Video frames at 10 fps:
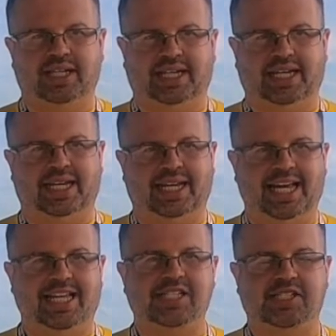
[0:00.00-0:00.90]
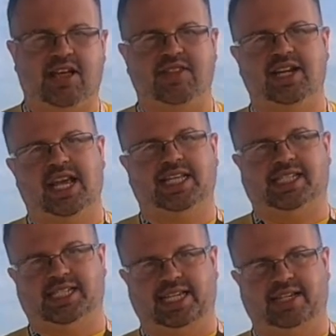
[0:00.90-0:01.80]
here in southern
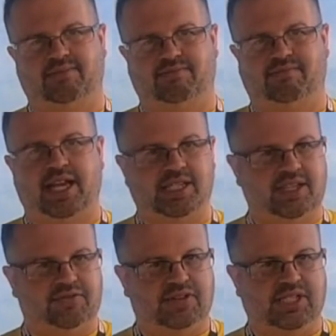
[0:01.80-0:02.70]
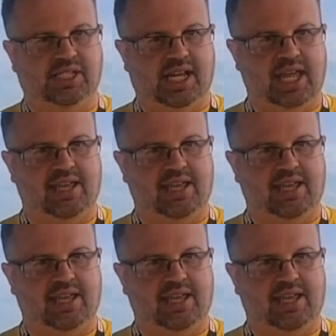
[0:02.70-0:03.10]
Italy. That's it for today.